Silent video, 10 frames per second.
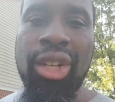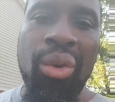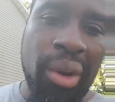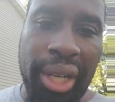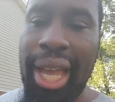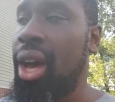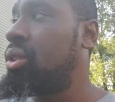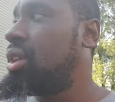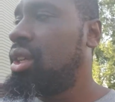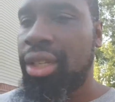don't work out.
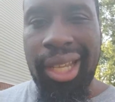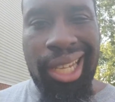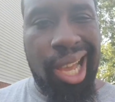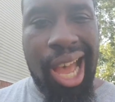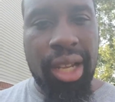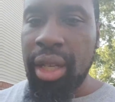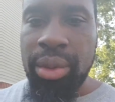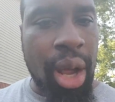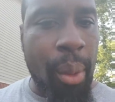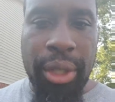And God, it
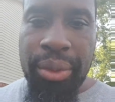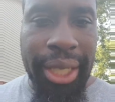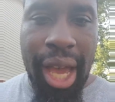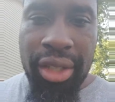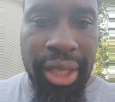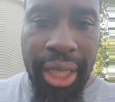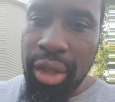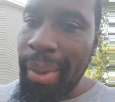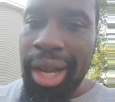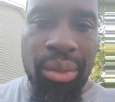will always recalculate. No matter